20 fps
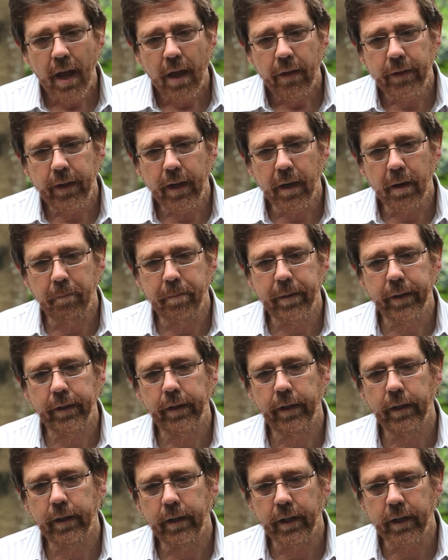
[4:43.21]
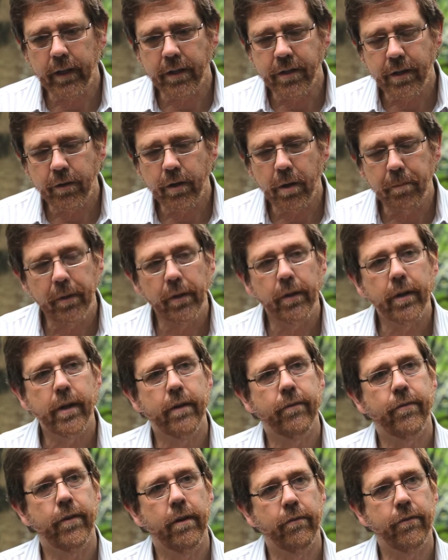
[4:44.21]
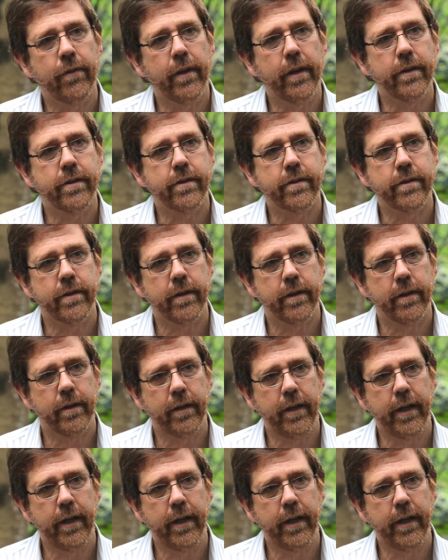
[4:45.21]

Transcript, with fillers: the, ability, the continued ability of, of these uh,